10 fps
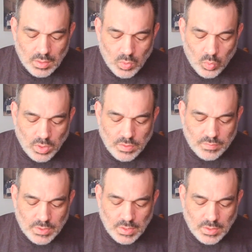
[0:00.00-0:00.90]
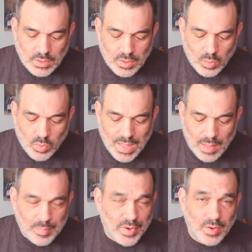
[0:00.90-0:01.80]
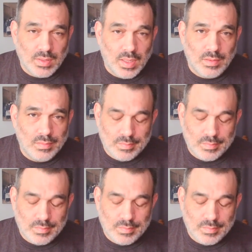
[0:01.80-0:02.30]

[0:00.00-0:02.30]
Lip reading: The words of Jesus are without parallel.